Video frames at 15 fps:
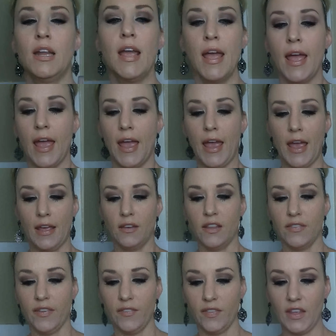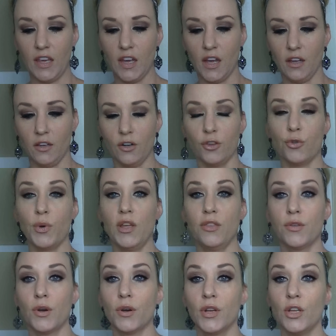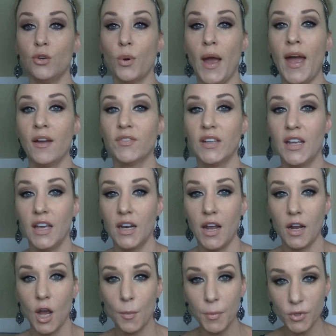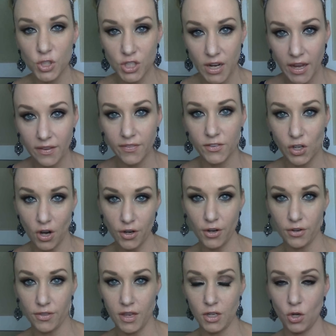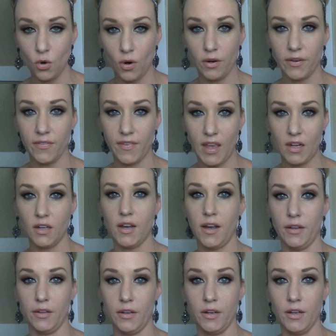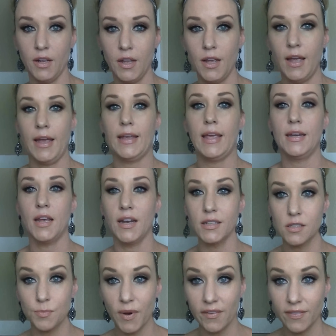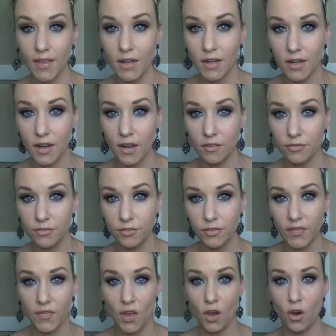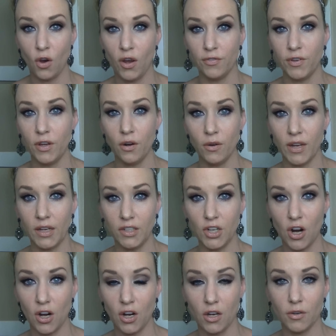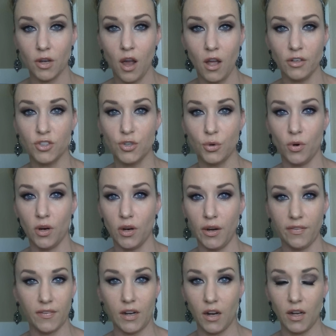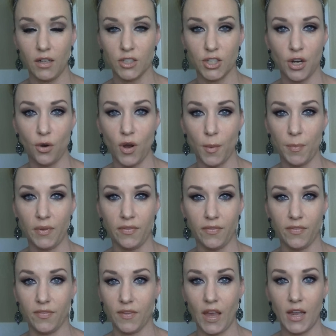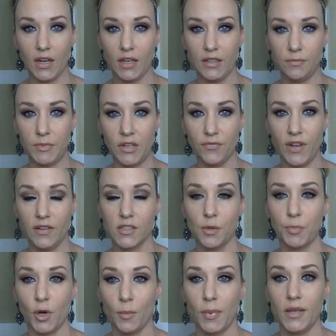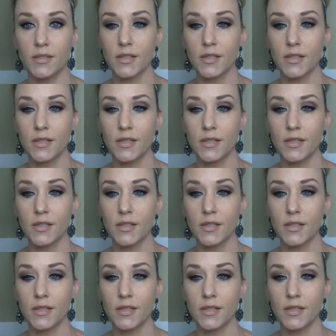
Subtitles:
and this is the color 330. You have to get a couple shades darker than your skin color. I cannot express that enough. So if you don't get a dark contour, it's not going to show up. It's kind of defeats the purpose.